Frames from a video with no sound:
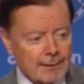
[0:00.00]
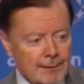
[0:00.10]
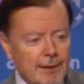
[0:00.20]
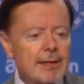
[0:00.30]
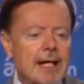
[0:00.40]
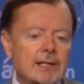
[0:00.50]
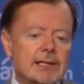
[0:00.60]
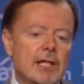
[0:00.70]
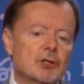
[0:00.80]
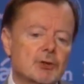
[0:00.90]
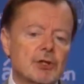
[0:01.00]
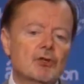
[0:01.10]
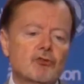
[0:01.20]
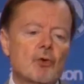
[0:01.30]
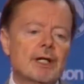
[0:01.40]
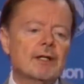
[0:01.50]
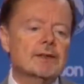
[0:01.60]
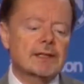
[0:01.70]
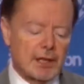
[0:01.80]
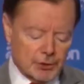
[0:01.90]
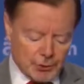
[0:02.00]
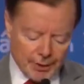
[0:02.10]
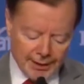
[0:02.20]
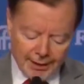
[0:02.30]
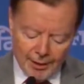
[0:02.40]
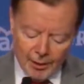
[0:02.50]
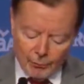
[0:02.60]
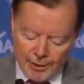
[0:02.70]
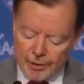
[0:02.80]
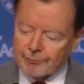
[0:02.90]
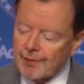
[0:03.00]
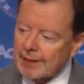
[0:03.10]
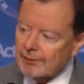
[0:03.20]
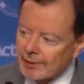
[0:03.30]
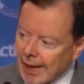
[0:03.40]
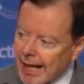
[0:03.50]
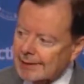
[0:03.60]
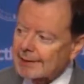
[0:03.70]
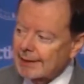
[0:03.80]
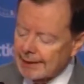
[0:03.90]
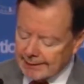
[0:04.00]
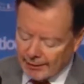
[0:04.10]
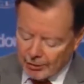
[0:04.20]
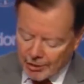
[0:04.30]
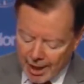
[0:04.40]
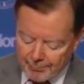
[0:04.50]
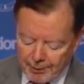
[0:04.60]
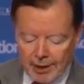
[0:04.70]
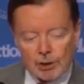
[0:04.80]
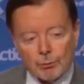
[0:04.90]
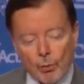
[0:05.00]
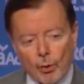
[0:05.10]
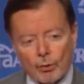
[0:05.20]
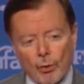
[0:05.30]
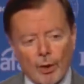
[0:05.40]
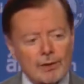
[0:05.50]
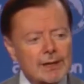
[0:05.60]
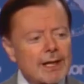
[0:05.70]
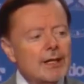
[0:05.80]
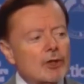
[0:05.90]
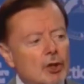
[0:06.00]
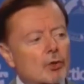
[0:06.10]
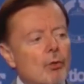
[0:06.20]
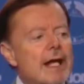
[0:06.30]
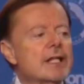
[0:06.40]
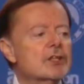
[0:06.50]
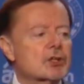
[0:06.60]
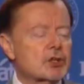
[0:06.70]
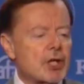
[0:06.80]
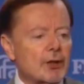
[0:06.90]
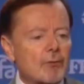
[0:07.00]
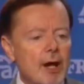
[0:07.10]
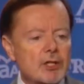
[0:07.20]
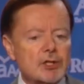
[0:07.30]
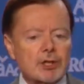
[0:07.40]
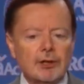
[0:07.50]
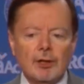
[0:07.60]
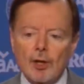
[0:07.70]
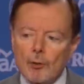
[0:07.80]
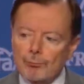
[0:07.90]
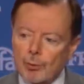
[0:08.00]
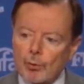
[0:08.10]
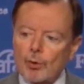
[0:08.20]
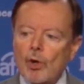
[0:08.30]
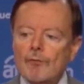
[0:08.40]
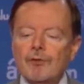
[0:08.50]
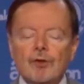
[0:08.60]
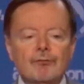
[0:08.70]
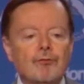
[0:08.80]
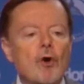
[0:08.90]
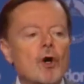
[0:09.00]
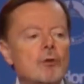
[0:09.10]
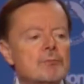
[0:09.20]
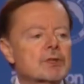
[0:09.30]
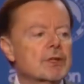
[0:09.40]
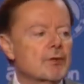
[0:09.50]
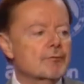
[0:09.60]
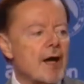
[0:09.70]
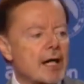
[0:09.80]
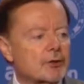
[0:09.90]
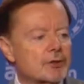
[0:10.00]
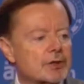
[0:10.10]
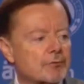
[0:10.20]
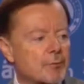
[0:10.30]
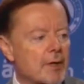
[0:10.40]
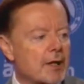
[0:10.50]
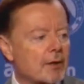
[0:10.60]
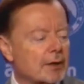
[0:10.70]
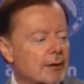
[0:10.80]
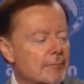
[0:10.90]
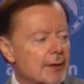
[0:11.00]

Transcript: The next century, the 20th century, we defeated the Nazis and the Japanese warlords. The greatest generation poured off of the farms and the factories of America